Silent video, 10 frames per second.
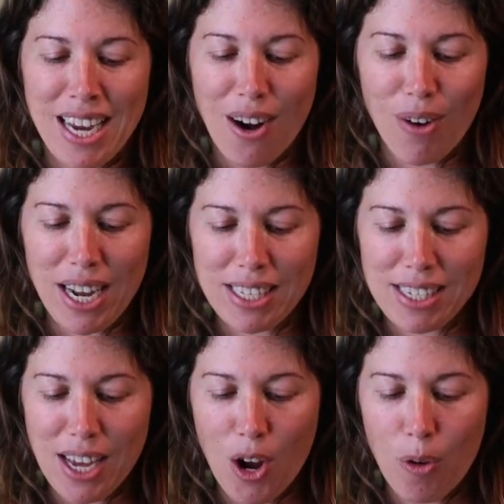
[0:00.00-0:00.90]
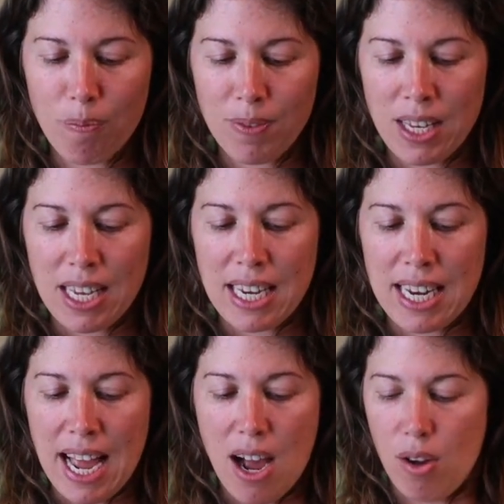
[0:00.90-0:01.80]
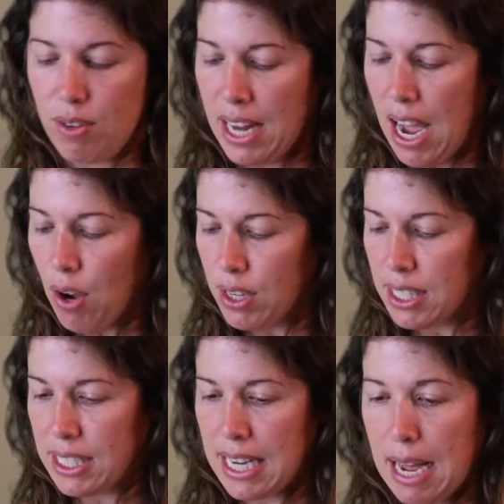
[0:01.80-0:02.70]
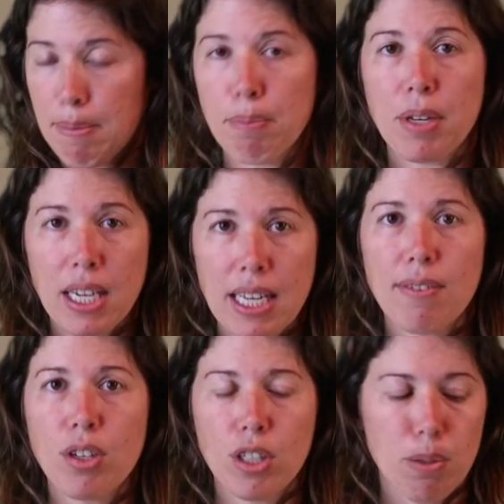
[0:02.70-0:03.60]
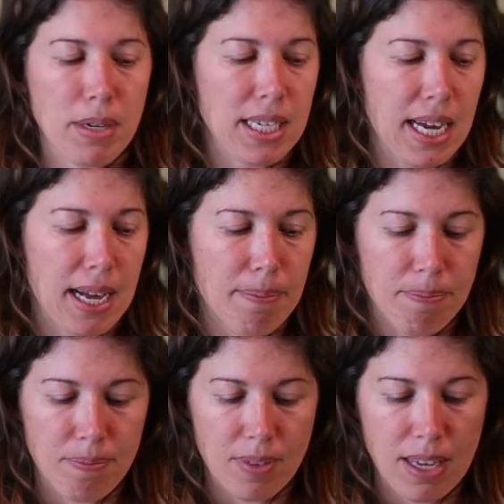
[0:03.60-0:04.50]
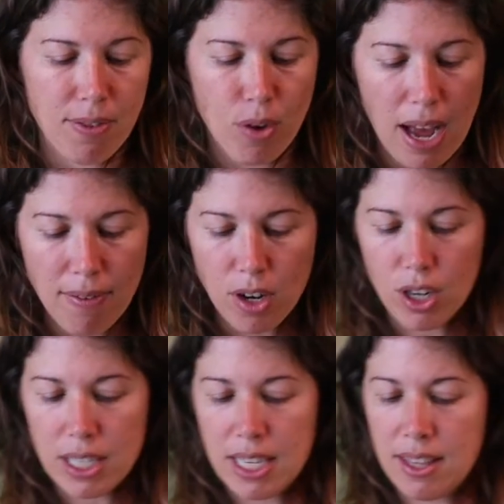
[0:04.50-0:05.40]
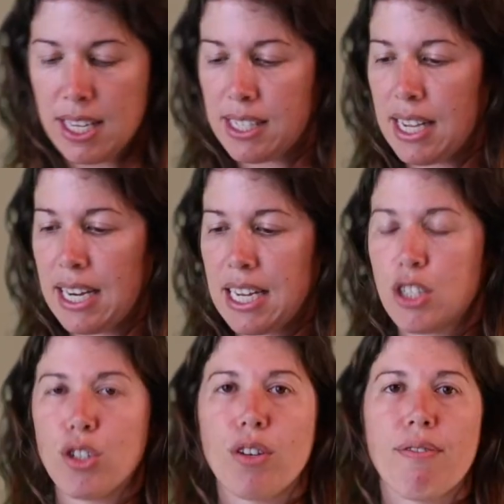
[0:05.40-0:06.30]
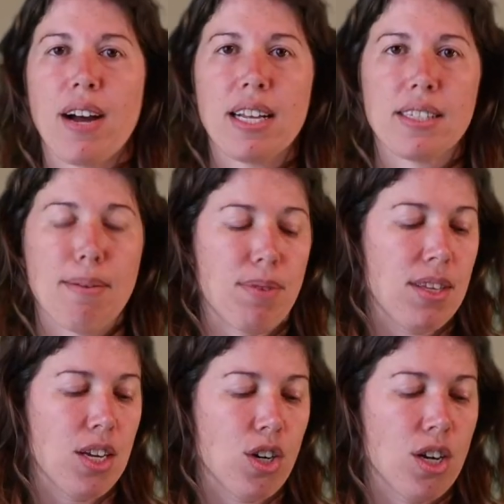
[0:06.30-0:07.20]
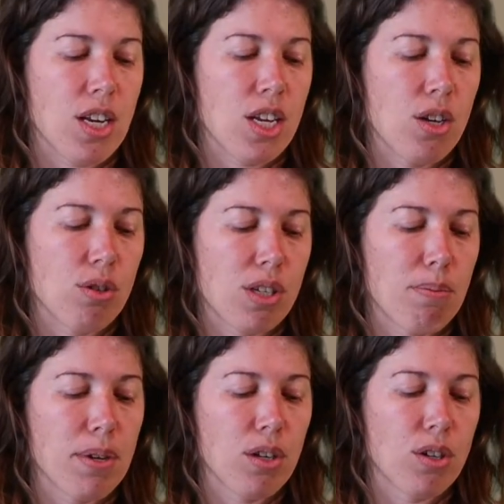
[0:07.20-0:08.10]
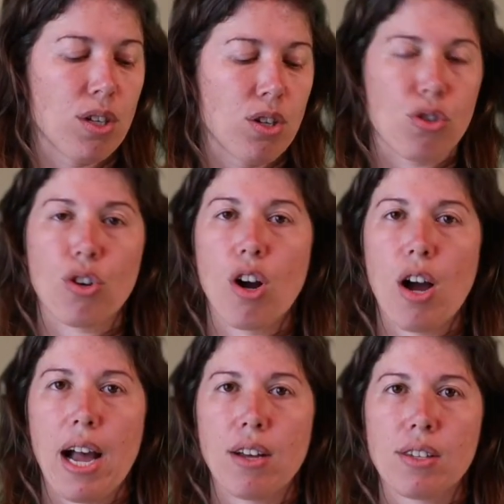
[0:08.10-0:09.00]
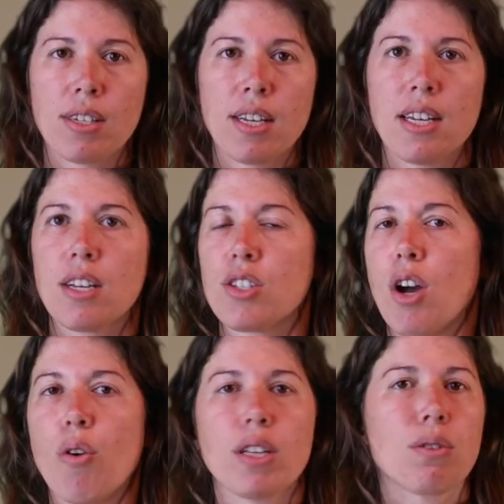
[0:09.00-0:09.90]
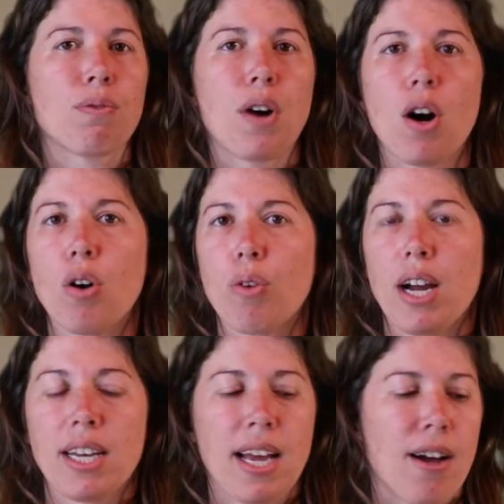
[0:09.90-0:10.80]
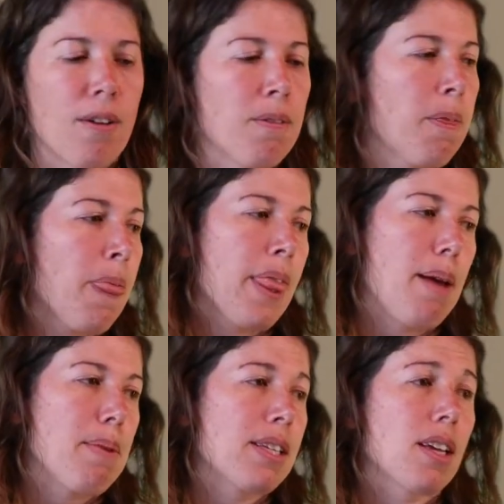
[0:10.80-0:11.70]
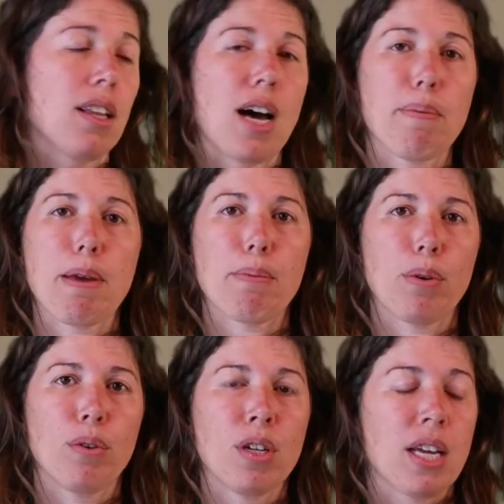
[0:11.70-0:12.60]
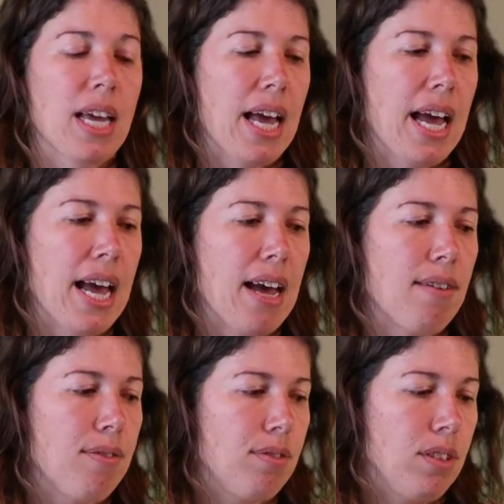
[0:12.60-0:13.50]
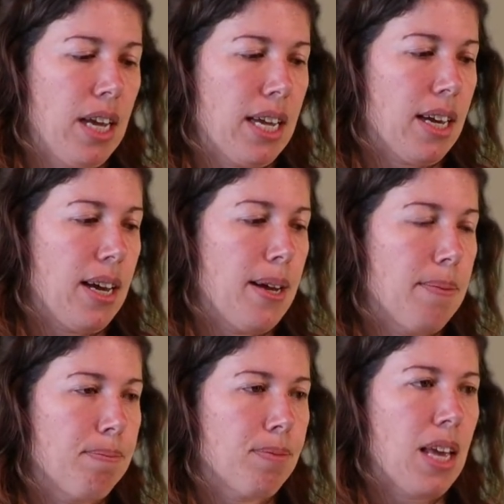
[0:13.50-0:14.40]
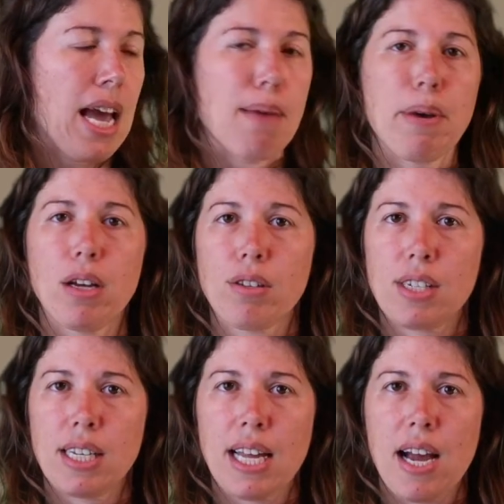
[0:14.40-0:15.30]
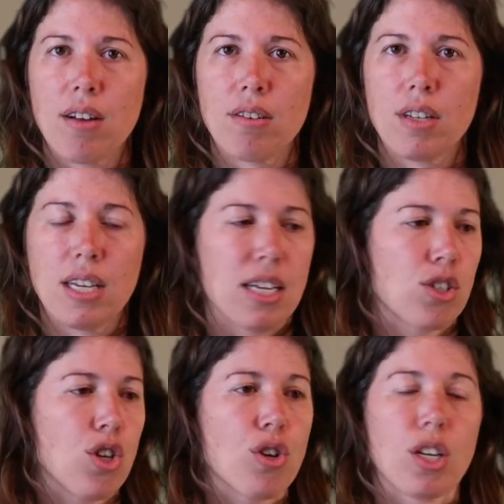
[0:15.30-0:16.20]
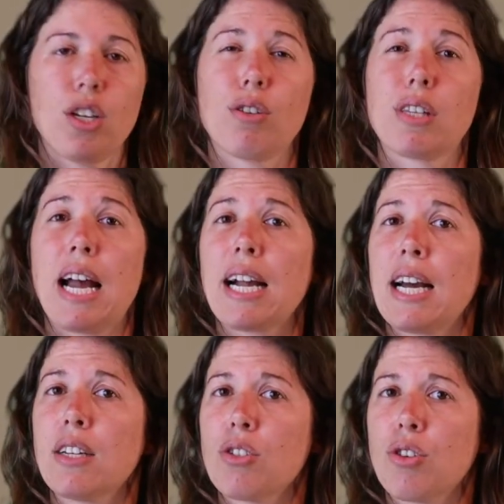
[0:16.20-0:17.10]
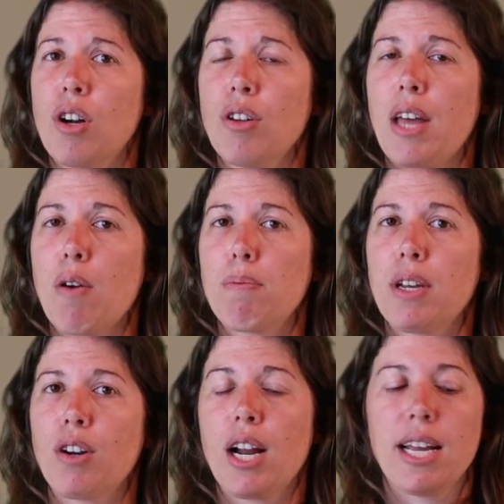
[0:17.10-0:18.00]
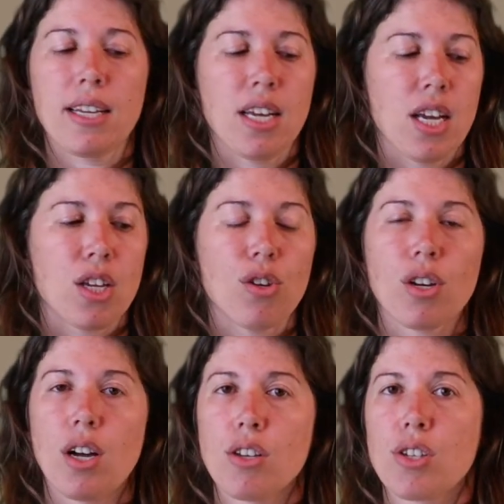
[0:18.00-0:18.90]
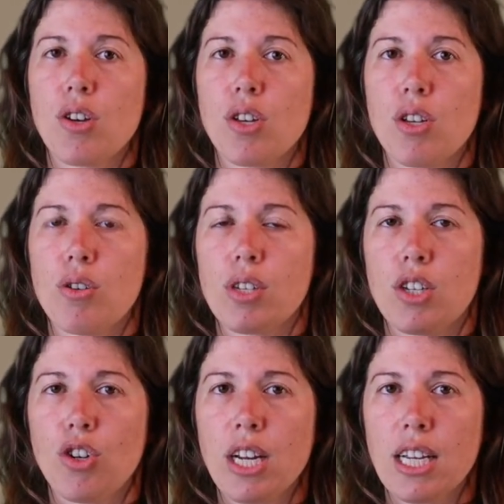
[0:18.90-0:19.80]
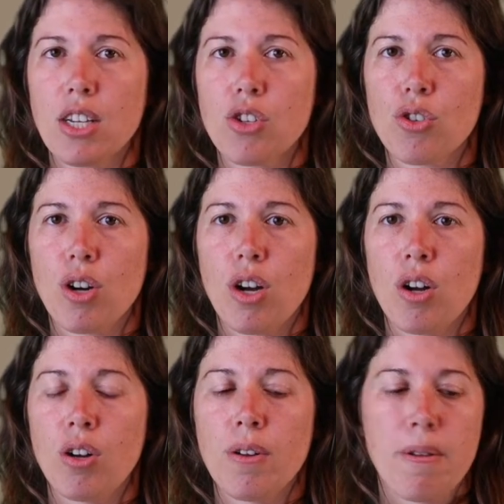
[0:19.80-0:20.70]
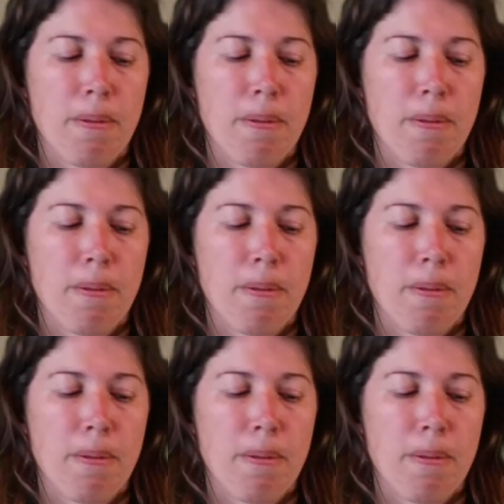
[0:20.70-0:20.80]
All right, so now is the time. I'm going to give you a little bit of time. If you haven't already done this, I need you to find something that you're going to use to build your straw house. So it's fall right now. That means a lot of people have like hay bales sitting out. So you could use that kind of straw. That would be great. You could also use a drinking straw.